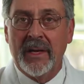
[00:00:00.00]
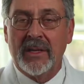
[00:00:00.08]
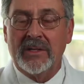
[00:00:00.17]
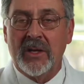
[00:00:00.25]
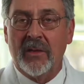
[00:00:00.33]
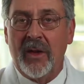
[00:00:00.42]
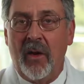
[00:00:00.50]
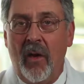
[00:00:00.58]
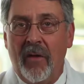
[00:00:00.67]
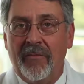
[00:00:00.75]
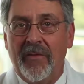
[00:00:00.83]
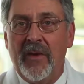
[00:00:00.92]
So there
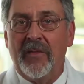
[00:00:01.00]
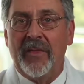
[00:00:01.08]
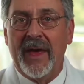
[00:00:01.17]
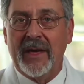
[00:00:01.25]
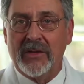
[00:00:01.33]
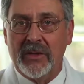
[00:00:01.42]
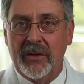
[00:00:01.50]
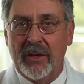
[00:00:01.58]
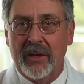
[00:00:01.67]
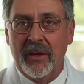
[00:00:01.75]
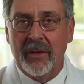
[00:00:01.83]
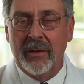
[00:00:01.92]
are a few things you
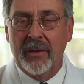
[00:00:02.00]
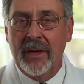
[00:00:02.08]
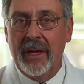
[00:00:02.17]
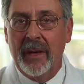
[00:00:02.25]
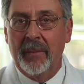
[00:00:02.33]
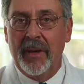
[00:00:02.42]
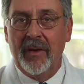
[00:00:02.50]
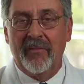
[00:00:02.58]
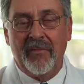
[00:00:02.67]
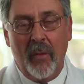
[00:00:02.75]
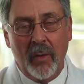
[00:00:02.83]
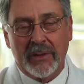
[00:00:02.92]
can do, but
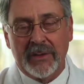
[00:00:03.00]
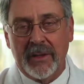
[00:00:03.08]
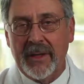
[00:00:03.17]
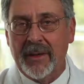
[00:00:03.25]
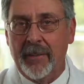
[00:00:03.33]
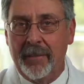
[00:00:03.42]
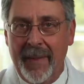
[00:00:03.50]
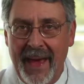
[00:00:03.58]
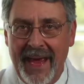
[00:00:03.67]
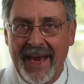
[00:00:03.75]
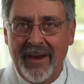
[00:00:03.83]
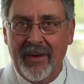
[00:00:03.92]
unfortunately the
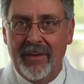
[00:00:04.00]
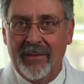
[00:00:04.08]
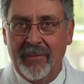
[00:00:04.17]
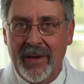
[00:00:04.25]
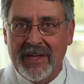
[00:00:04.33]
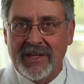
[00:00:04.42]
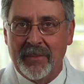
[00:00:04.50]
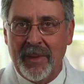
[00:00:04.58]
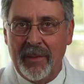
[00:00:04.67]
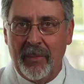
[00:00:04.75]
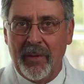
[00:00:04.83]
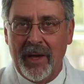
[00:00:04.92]
main reason
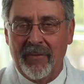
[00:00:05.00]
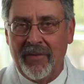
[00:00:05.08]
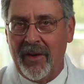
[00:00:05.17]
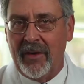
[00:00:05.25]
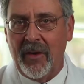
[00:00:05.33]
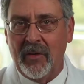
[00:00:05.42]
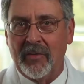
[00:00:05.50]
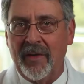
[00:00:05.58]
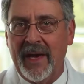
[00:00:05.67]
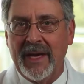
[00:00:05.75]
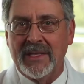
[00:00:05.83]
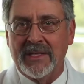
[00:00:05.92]
people get varicose
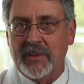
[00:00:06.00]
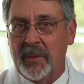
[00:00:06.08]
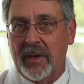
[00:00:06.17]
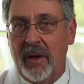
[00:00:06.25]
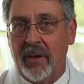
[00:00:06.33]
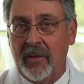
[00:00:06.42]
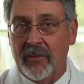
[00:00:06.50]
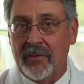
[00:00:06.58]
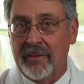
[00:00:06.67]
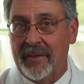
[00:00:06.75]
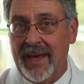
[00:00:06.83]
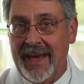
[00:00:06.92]
veins is because
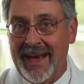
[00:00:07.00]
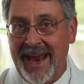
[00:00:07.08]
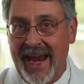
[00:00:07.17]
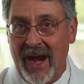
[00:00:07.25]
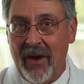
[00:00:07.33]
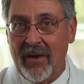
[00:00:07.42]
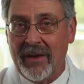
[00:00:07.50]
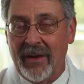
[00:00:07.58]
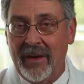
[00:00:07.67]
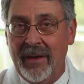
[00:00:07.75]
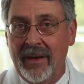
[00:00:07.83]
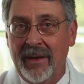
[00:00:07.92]
they
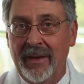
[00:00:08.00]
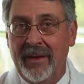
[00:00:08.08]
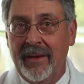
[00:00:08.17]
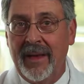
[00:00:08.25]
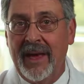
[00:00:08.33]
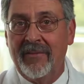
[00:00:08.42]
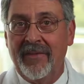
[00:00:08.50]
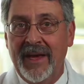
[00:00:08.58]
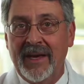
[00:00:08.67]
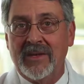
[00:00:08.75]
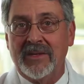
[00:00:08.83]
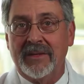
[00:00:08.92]
inherited a
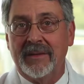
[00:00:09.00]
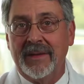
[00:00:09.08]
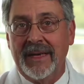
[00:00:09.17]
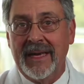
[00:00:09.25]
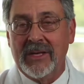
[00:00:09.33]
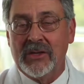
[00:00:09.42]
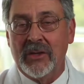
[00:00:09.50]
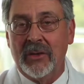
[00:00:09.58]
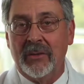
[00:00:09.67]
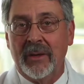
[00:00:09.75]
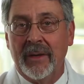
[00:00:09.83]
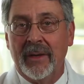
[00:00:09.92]
venous issue